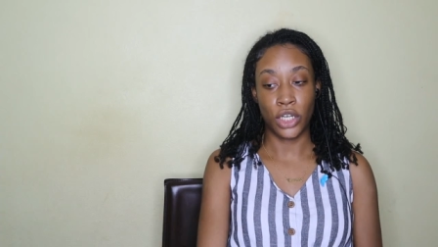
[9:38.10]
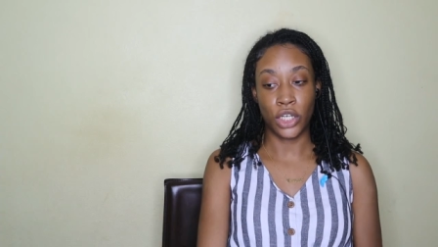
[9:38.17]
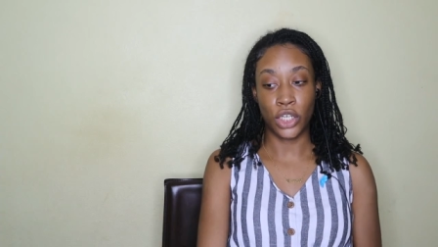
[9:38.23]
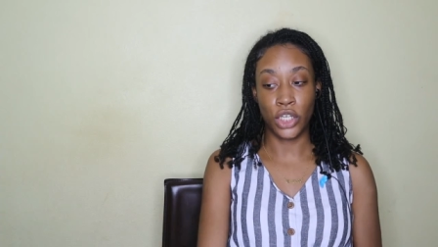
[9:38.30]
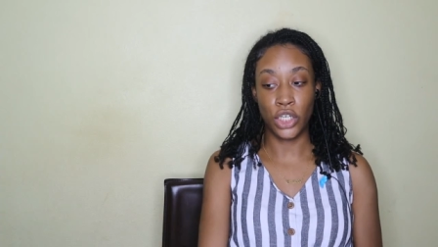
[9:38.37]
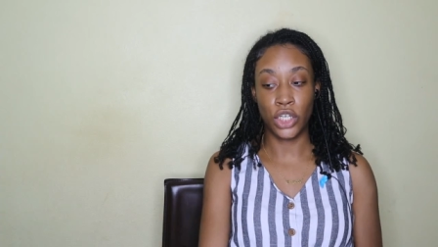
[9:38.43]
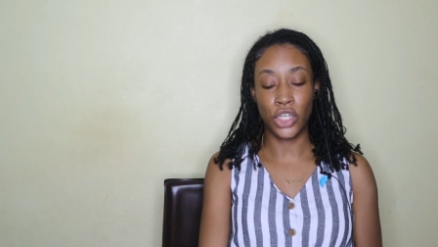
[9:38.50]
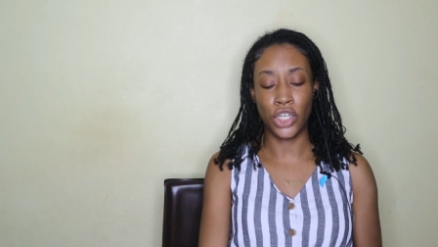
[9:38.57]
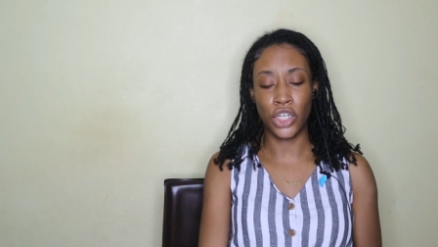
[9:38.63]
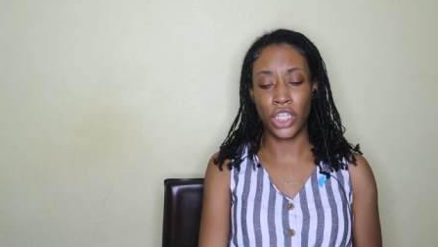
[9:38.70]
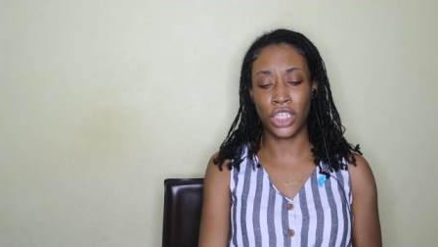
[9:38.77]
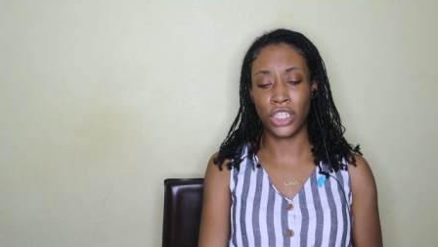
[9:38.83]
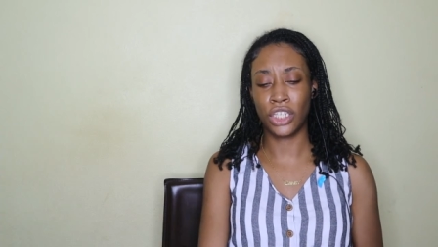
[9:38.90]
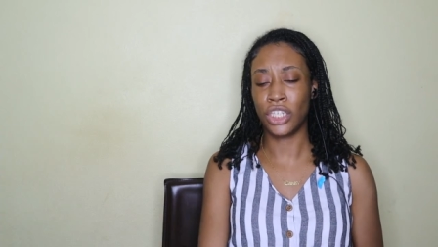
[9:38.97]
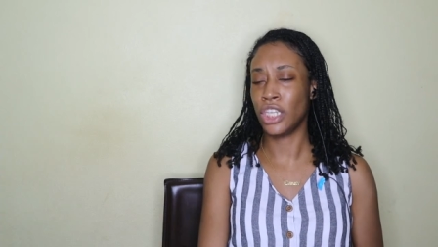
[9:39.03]
not good.
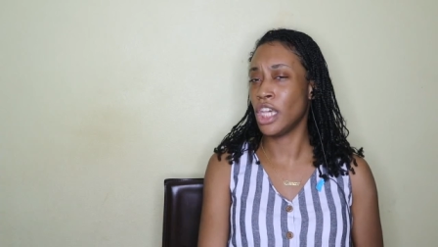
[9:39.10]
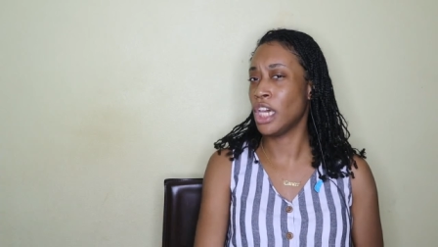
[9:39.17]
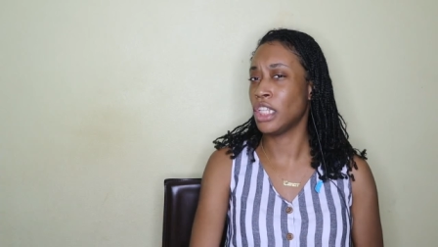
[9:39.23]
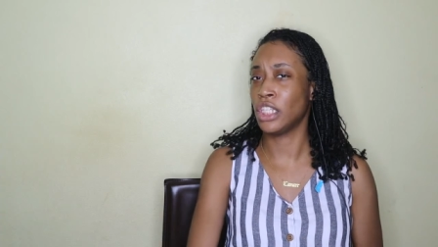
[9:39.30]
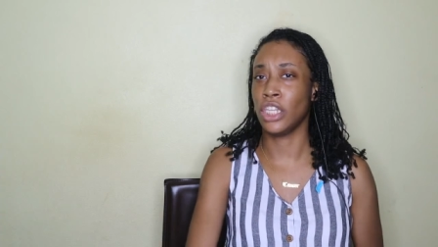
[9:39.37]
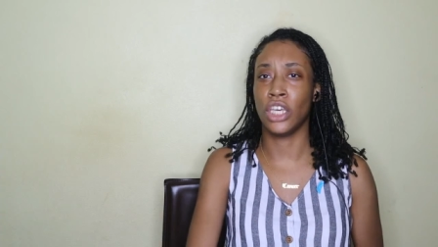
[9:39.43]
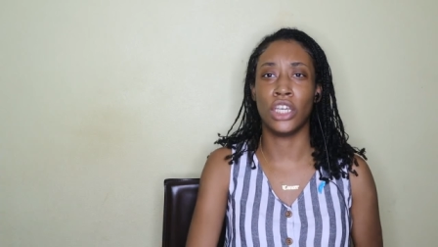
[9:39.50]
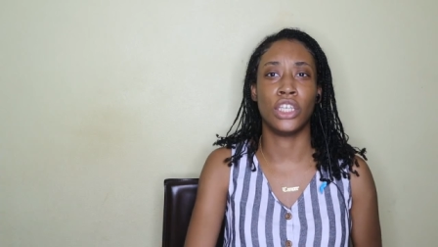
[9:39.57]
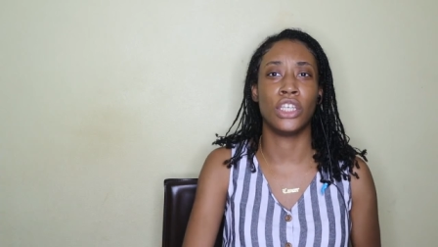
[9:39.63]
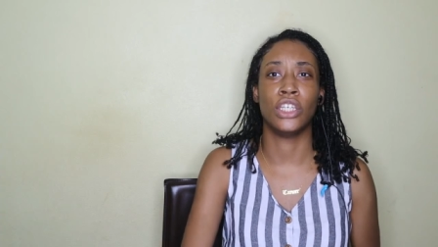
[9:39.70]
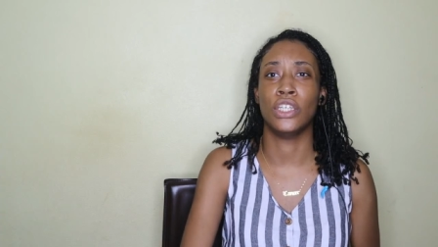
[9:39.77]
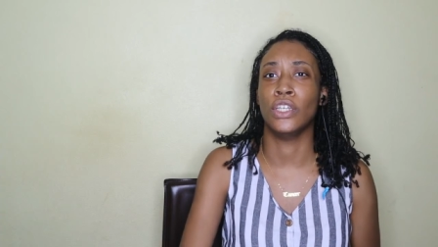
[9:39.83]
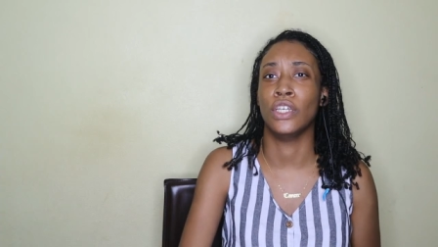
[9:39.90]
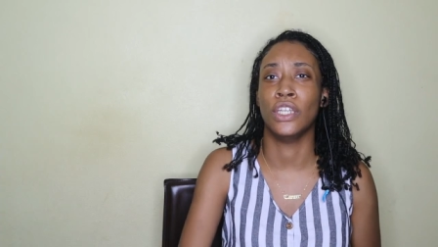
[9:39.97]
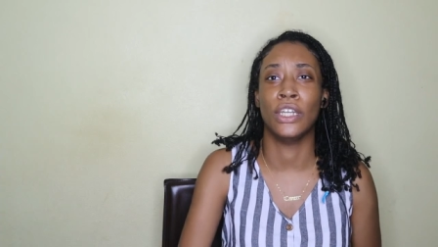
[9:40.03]
That's that's not
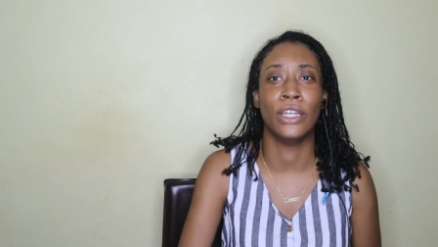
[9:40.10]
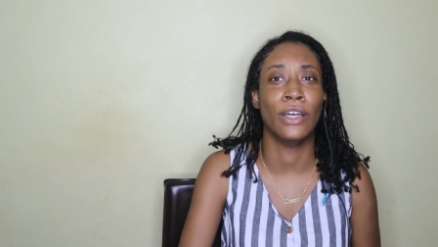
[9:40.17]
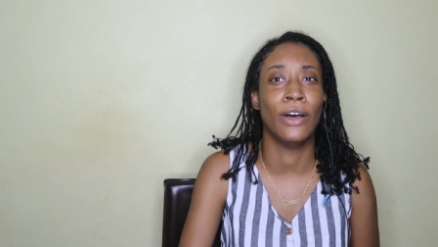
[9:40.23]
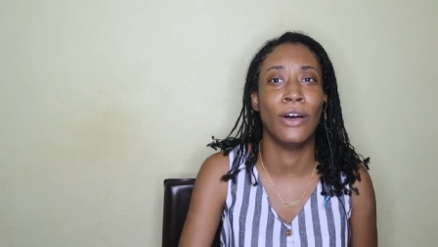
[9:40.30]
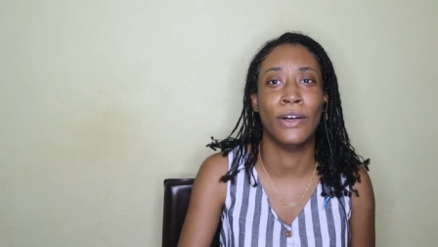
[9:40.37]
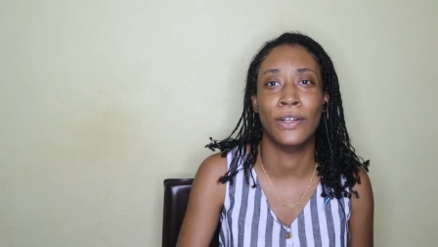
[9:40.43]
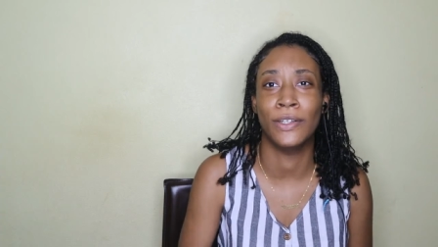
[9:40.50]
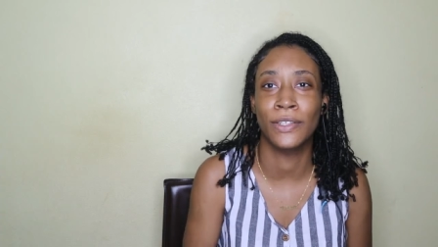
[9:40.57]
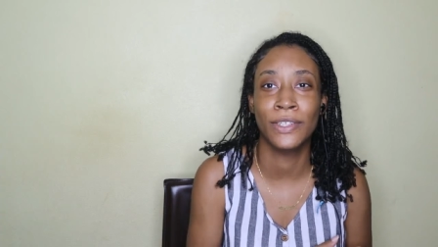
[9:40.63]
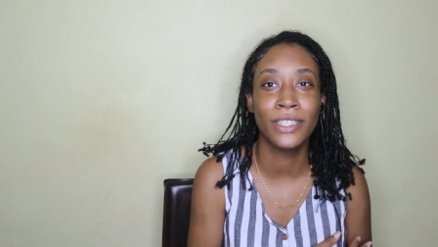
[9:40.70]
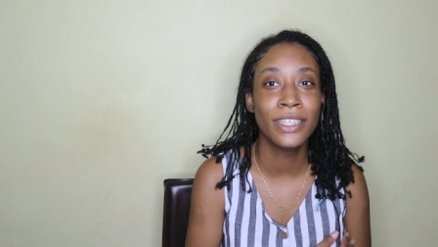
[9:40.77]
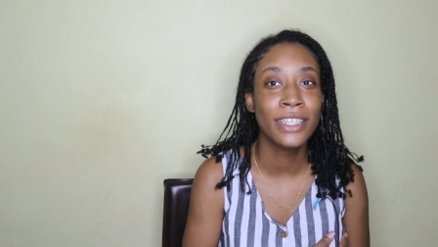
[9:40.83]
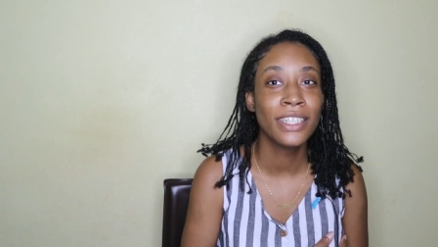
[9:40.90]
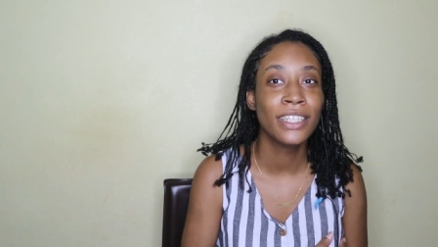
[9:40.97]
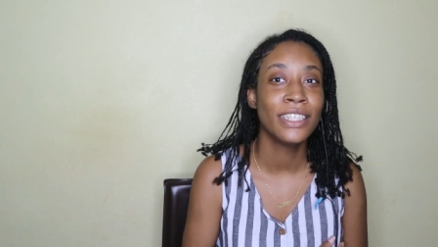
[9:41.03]
good at all.
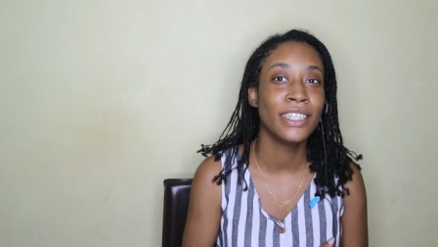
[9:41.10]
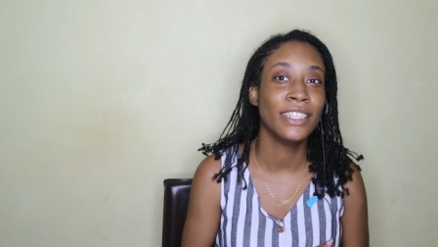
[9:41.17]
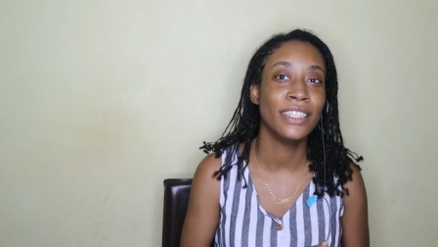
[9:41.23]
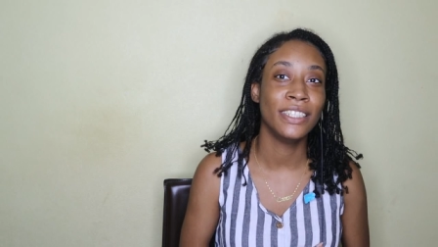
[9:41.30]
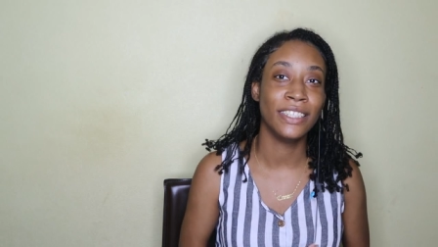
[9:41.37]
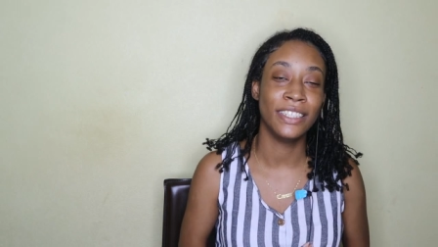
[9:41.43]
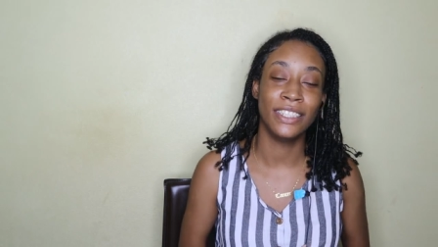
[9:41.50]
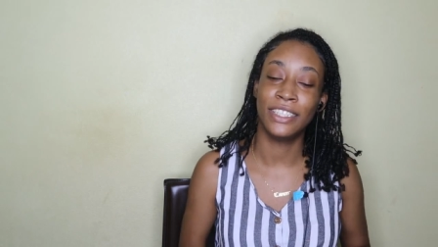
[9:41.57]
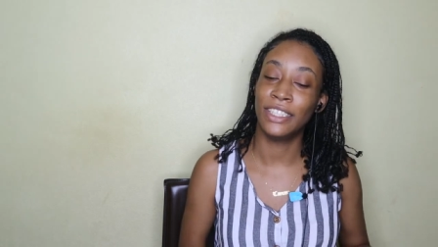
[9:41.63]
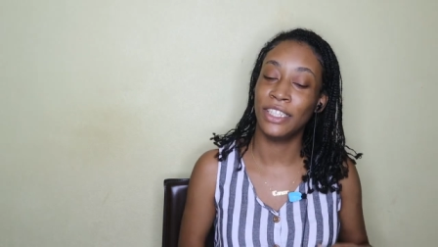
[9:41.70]
The